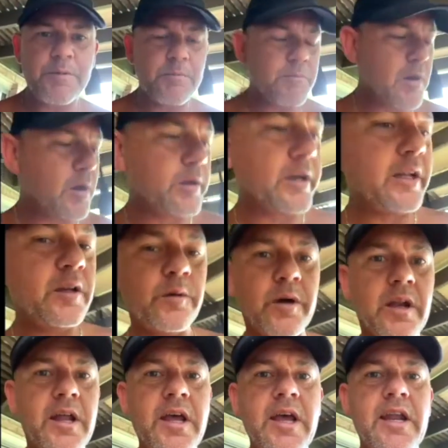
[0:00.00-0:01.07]
and molded into
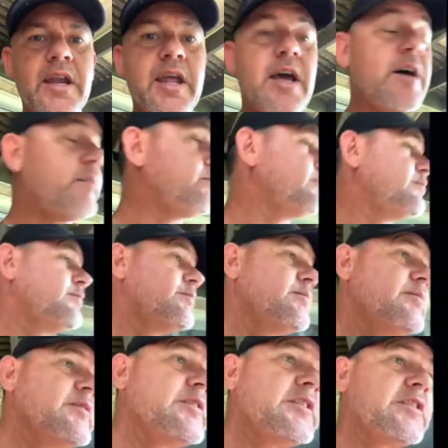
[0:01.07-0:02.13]
it. Now,
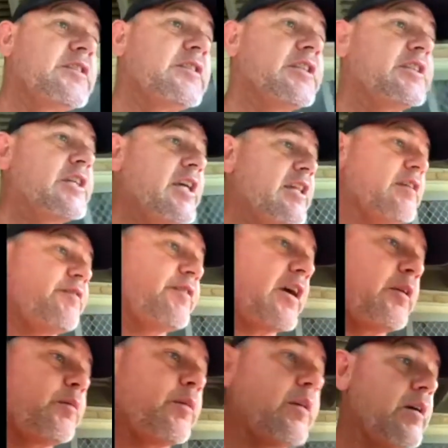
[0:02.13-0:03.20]
to share the
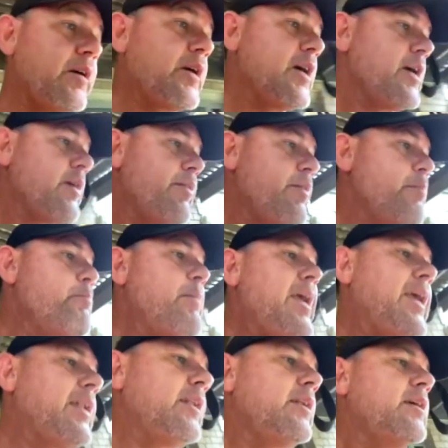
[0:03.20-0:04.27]
faith with you, the
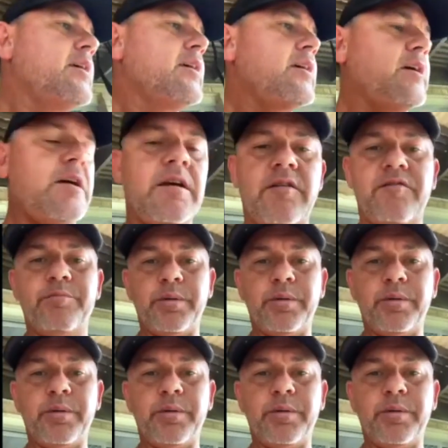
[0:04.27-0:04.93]
men of